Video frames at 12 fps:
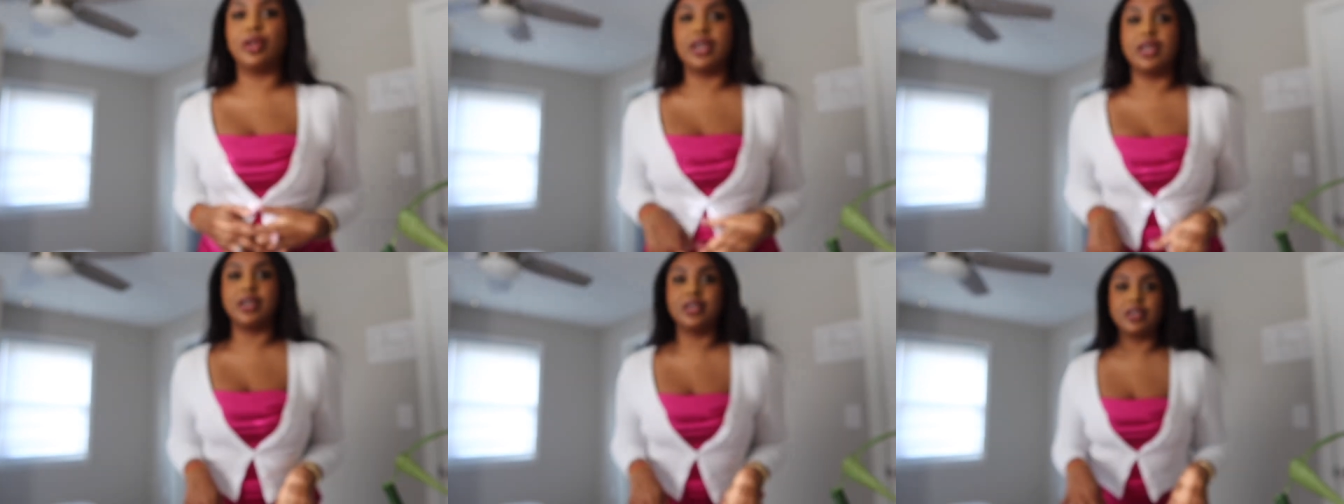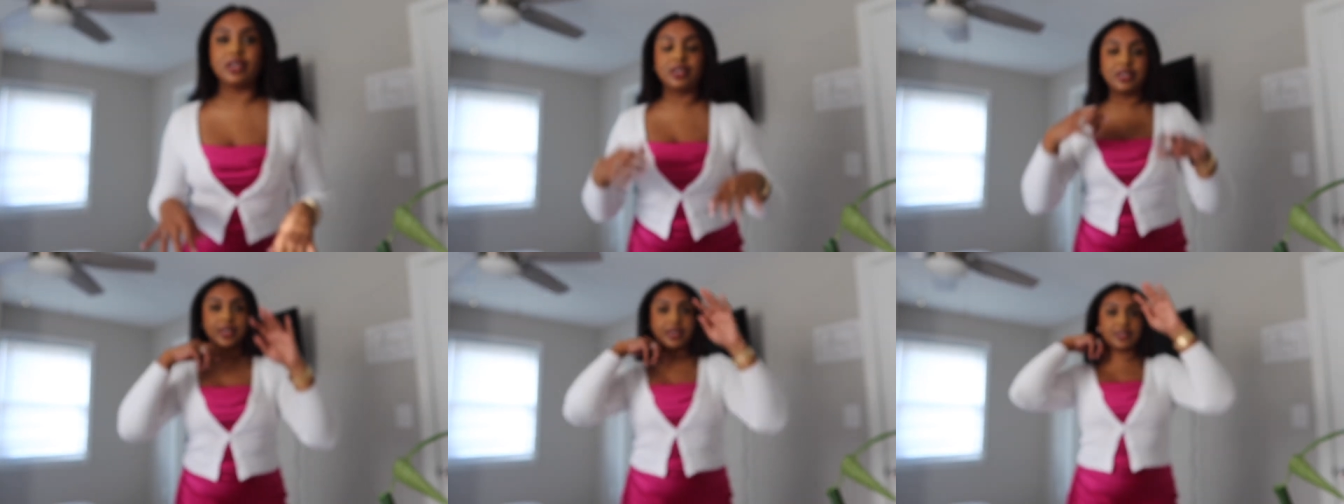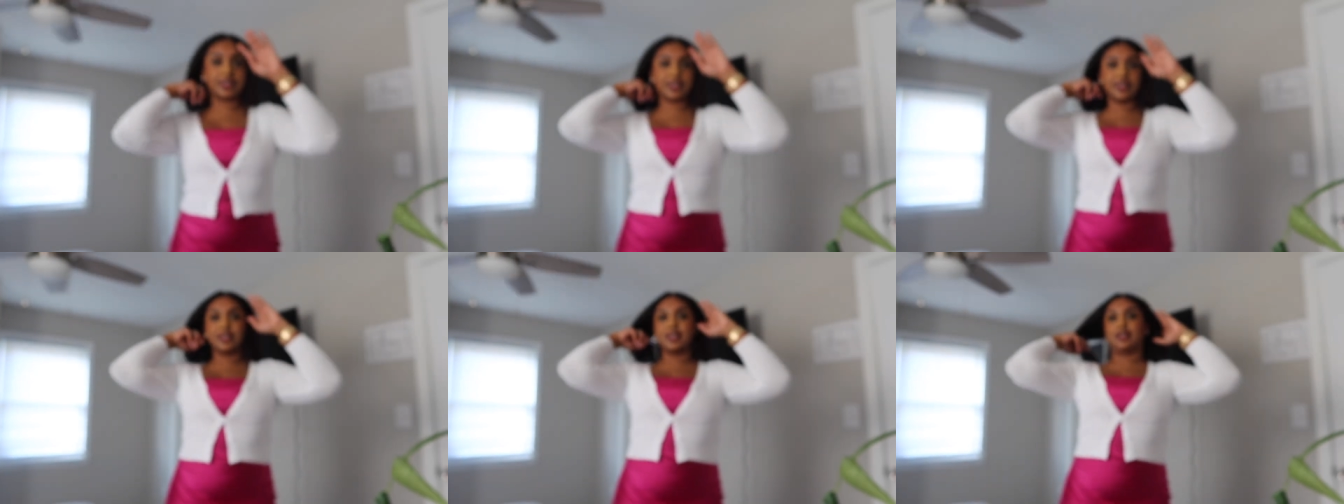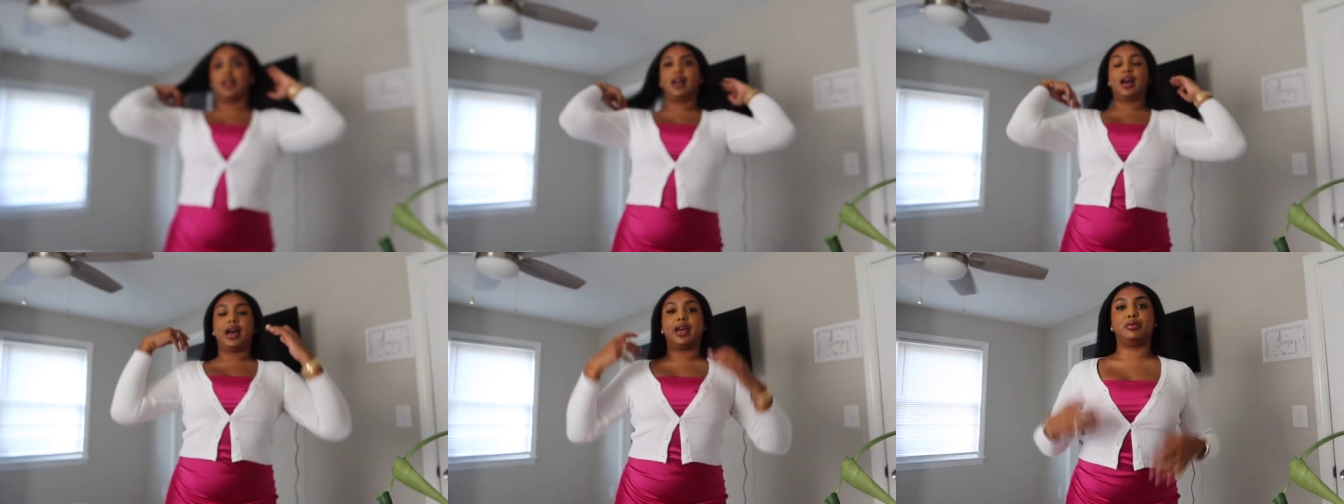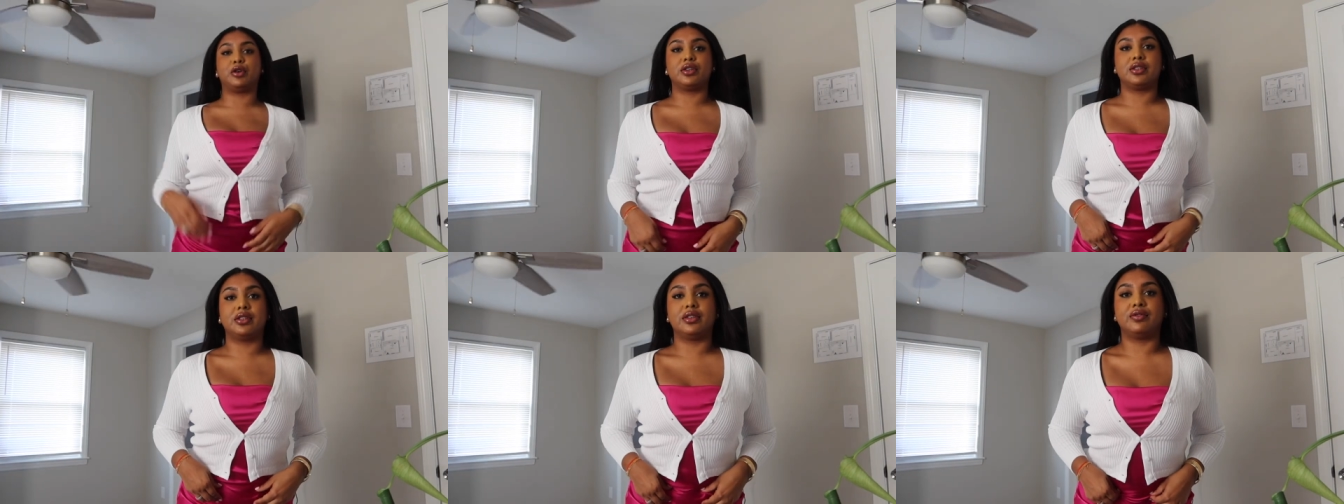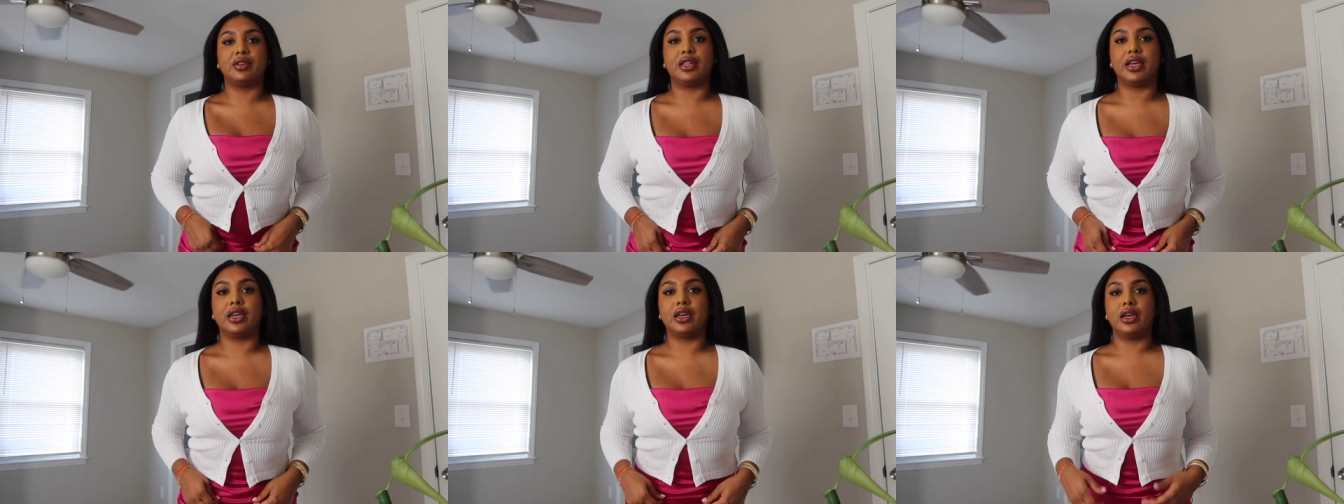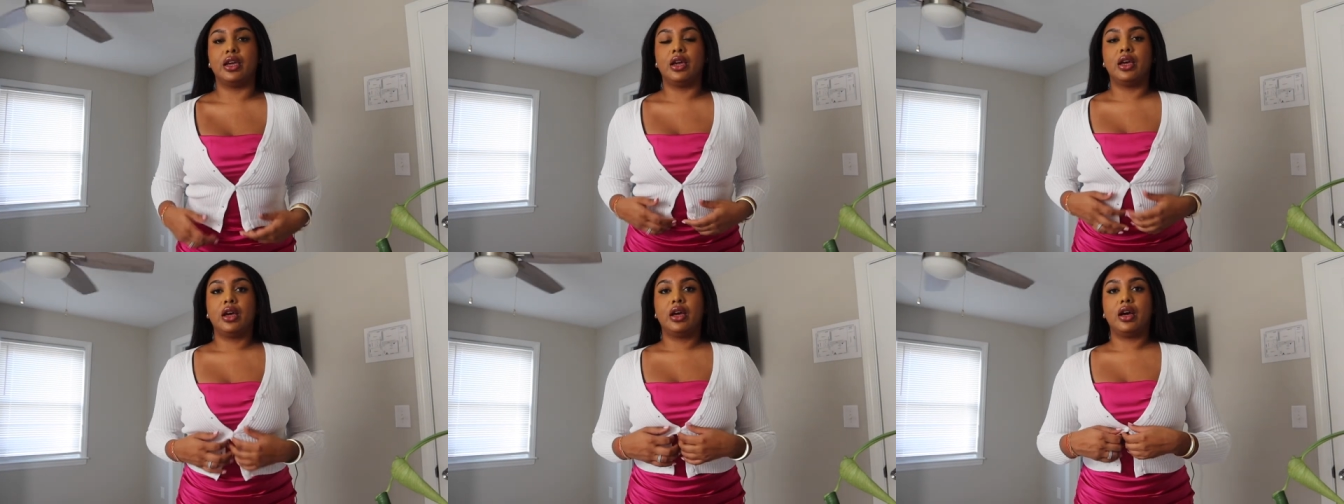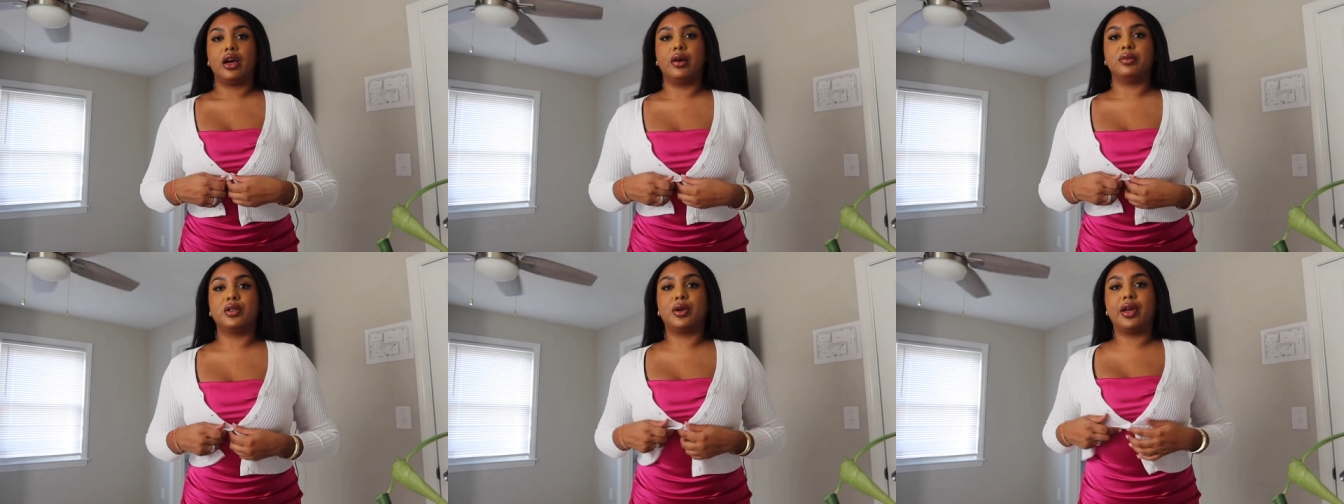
like sexy, I personally feel like. Um, so